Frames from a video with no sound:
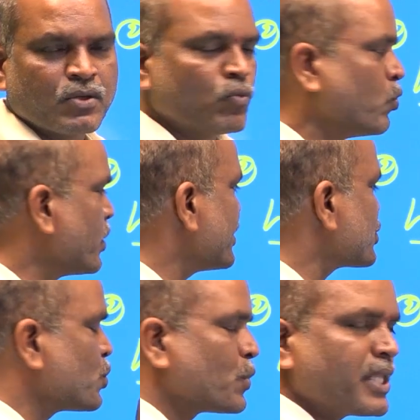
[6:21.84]
Who
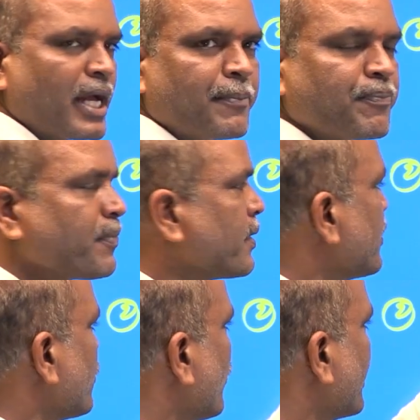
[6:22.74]
issue them?
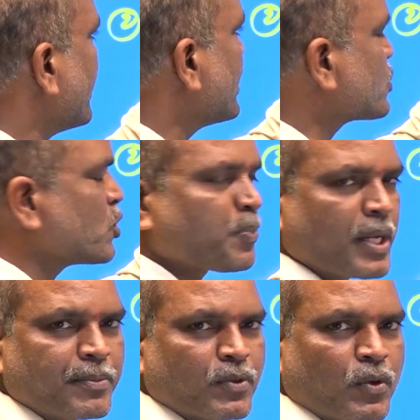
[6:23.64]
One is
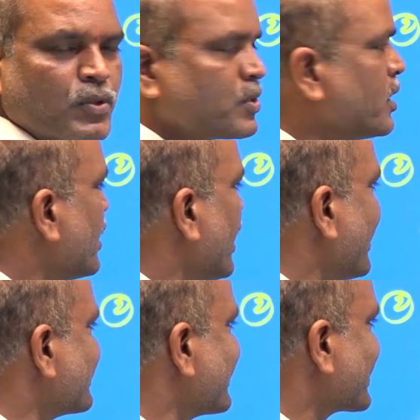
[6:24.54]
Supreme Court
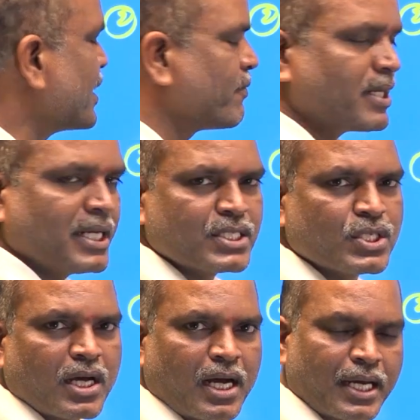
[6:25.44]
and second one
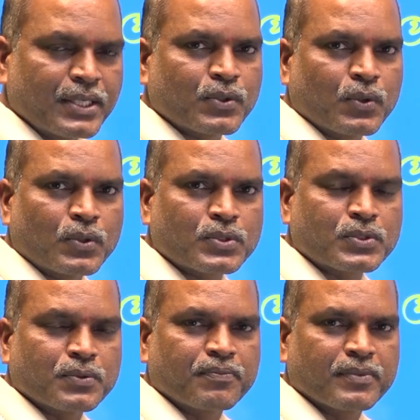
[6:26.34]
is High Court.
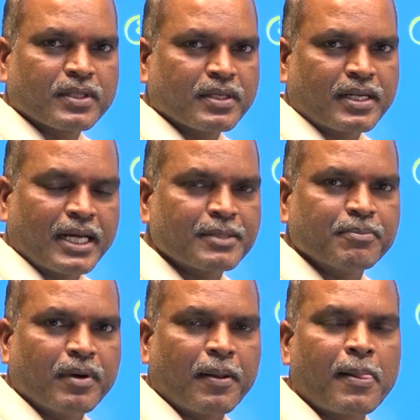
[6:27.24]
Right,
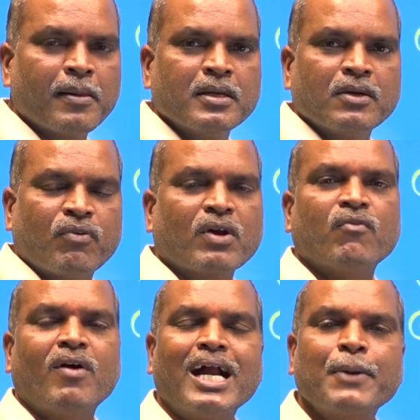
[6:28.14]
ma? For
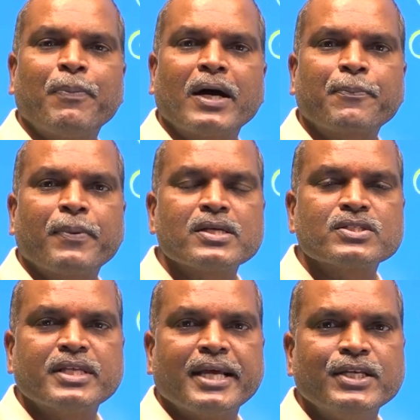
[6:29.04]
what purpose
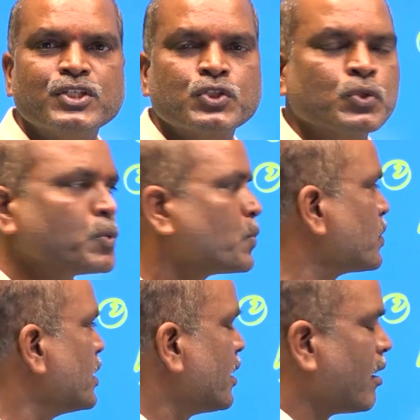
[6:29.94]
they issue
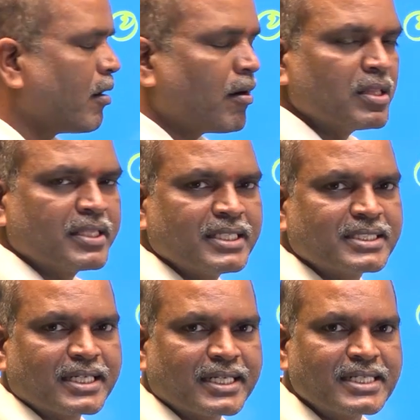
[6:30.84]
all these
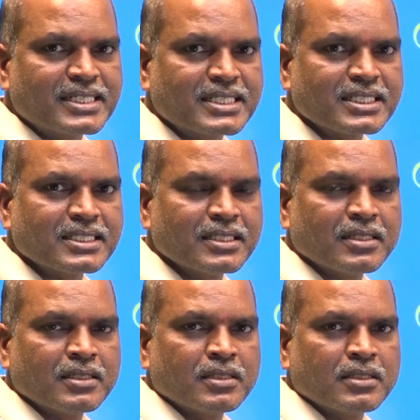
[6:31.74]
writs?
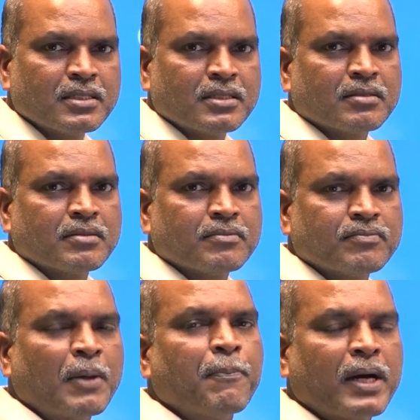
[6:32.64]

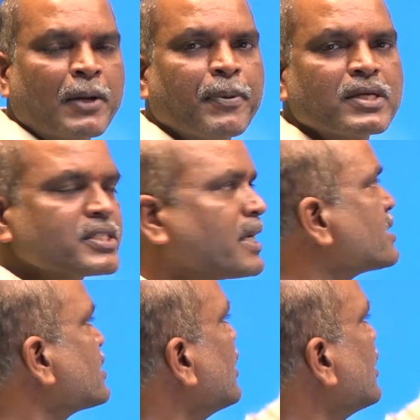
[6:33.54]
The purpose is